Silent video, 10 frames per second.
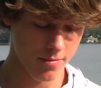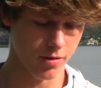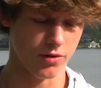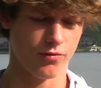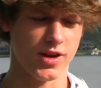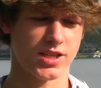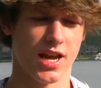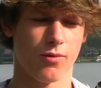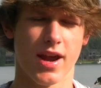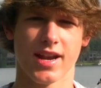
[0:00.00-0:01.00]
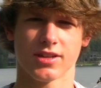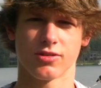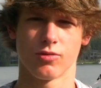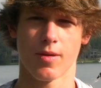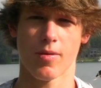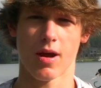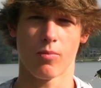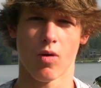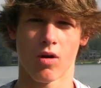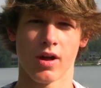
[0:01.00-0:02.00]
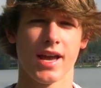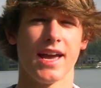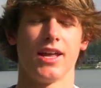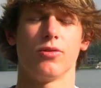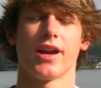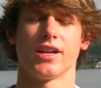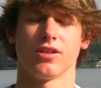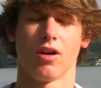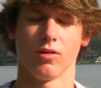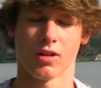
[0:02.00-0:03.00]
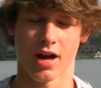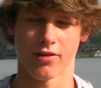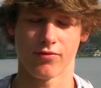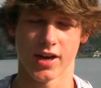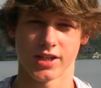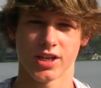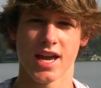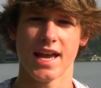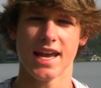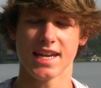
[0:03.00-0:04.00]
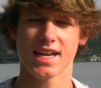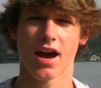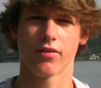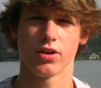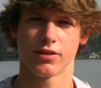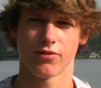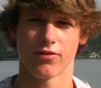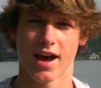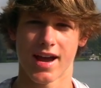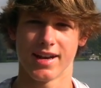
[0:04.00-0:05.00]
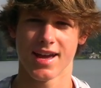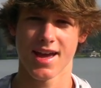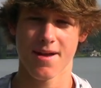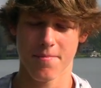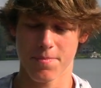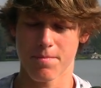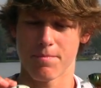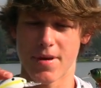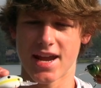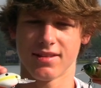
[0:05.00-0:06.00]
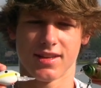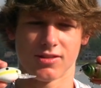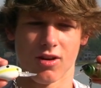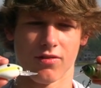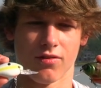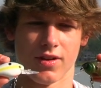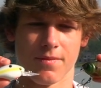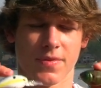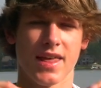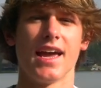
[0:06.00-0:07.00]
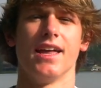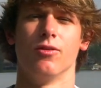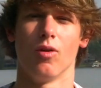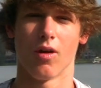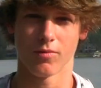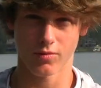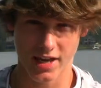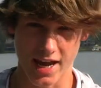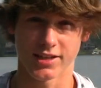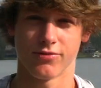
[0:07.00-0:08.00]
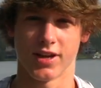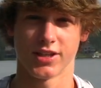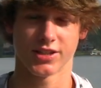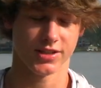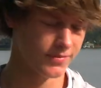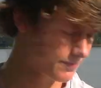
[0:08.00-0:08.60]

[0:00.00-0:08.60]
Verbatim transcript: But you fish that right next to a riprap wall and it'll catch a lot of fish. Any cover you can find, bang this off of it and it'll catch fish.